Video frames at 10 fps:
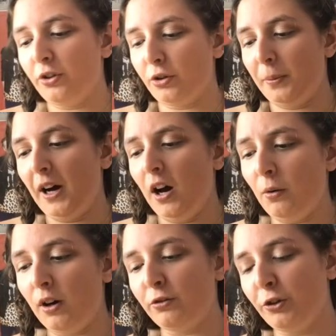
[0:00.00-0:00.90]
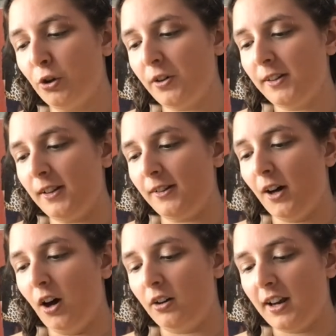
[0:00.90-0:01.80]
So part one focuses
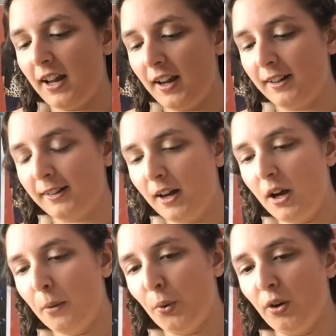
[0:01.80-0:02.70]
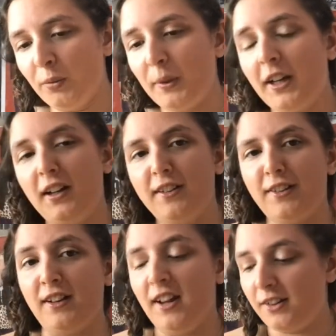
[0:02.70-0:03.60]
on his Bolton
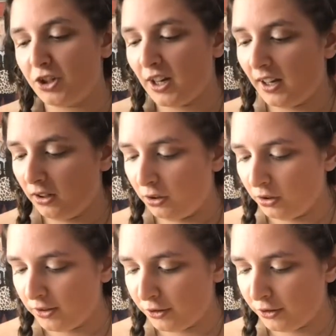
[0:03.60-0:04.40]
beginners and his childhood.